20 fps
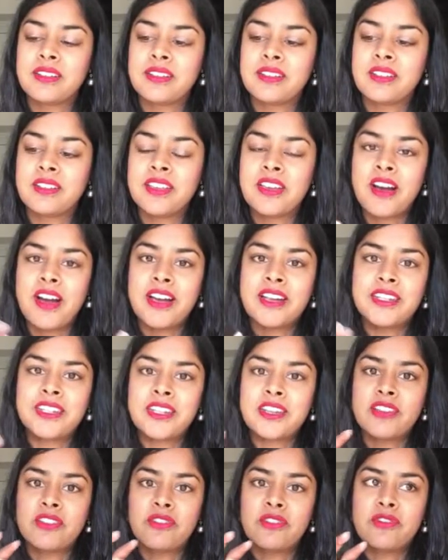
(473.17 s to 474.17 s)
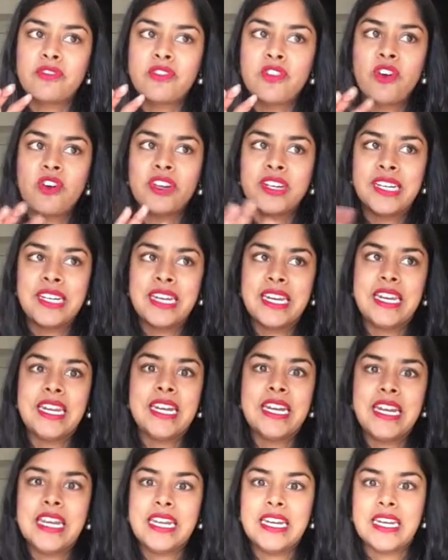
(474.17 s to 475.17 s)
the idea of not
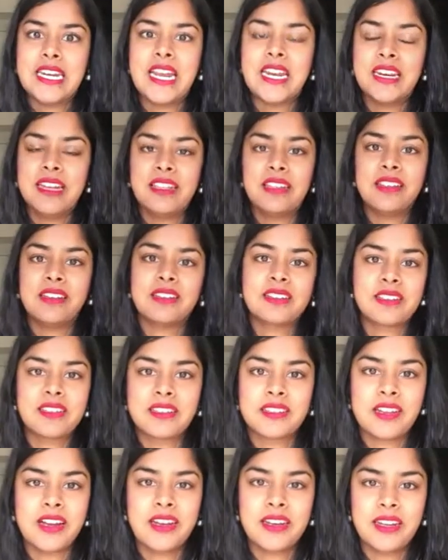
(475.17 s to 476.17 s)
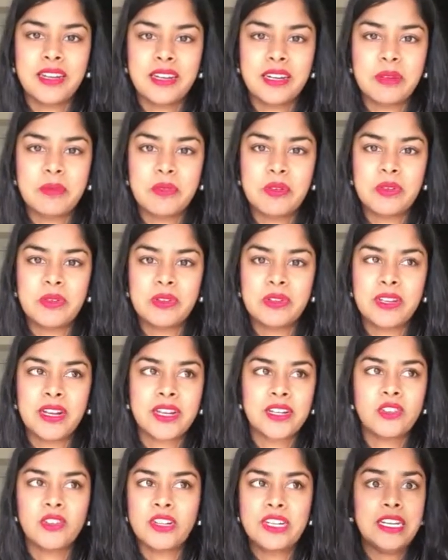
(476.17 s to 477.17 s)
needing anything in society anymore,
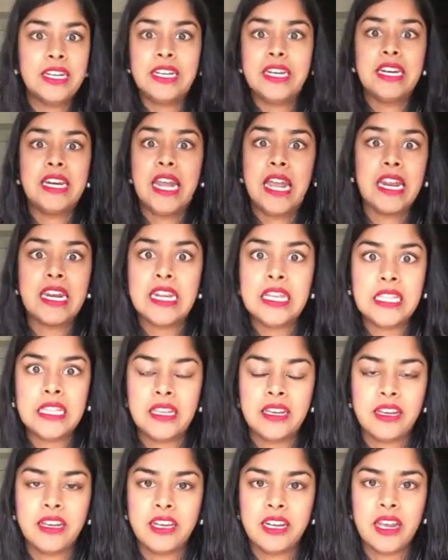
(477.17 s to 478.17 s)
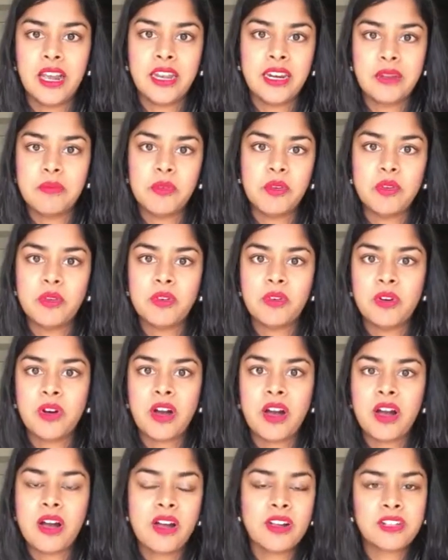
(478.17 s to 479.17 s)
like not needing anything anymore.
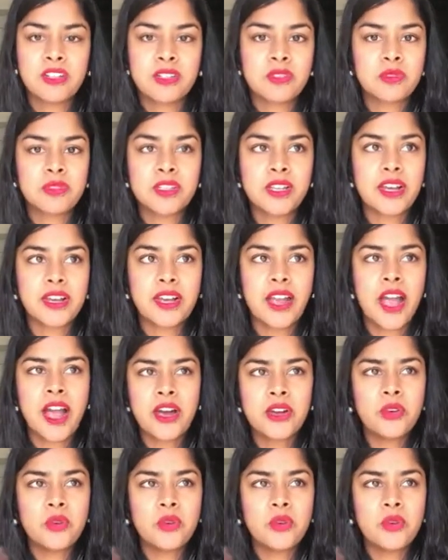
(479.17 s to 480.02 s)
I just was like, how